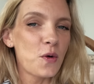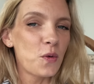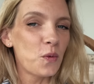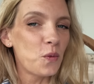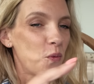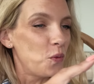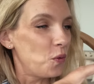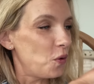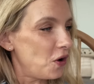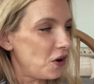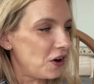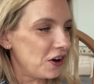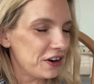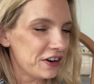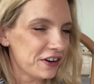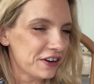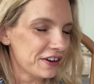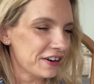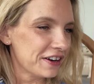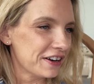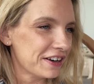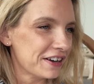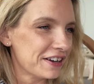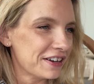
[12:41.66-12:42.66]

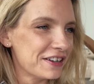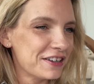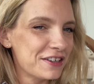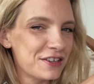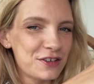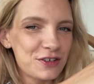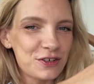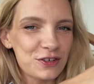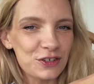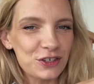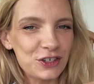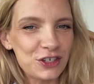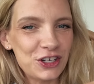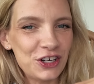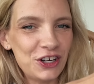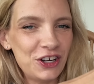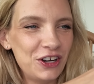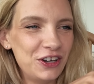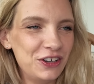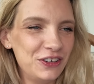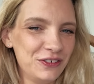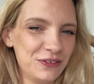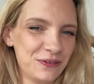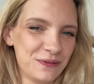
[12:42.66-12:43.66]
One,
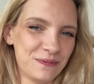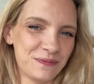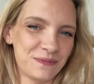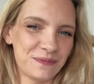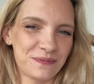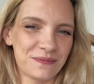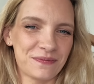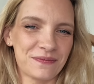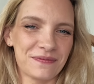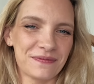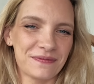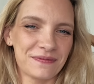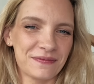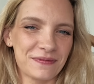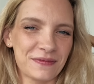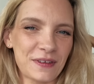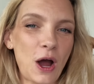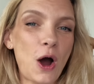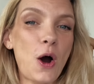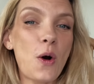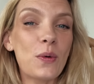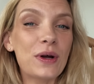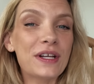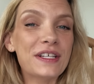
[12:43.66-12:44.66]
two.
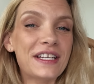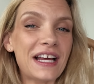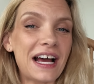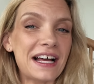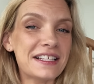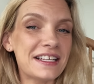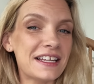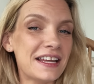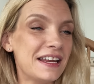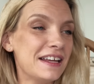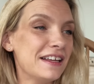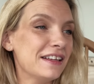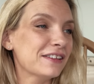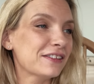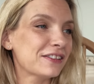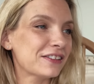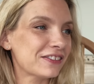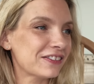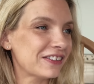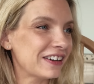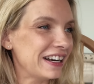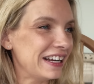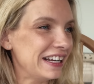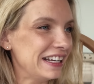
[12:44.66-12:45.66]
Oh, and Daddy,
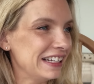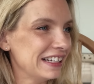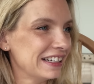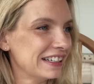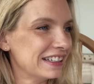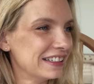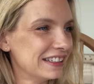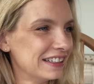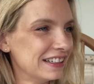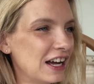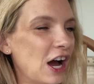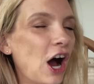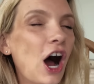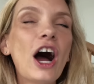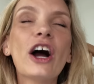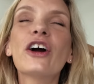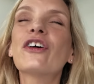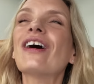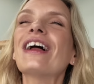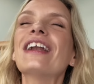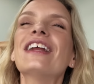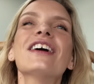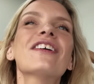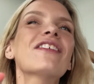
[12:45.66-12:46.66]
three. Yeah. And
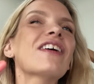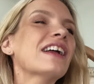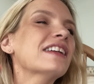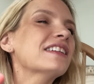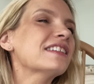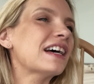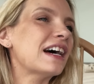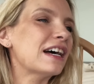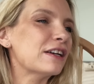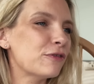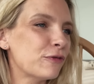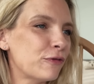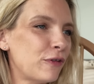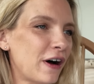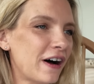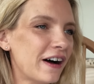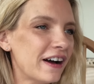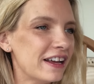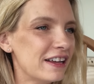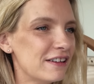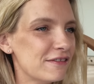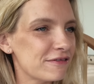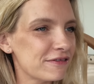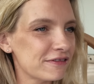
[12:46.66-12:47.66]
Granny and Granddad,
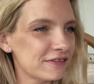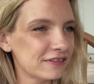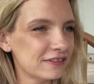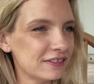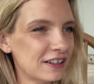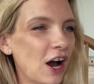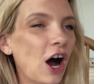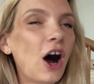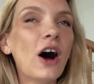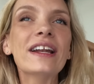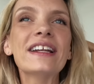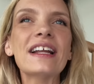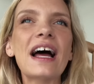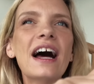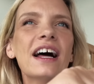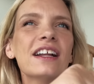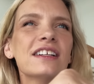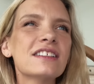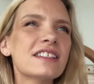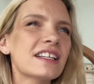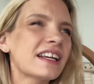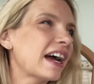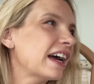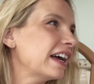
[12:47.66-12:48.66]
five. And
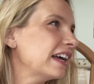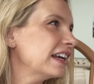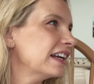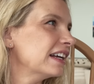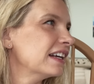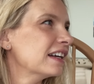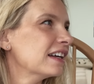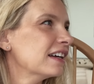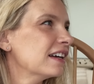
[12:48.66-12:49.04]
Auntie Kate.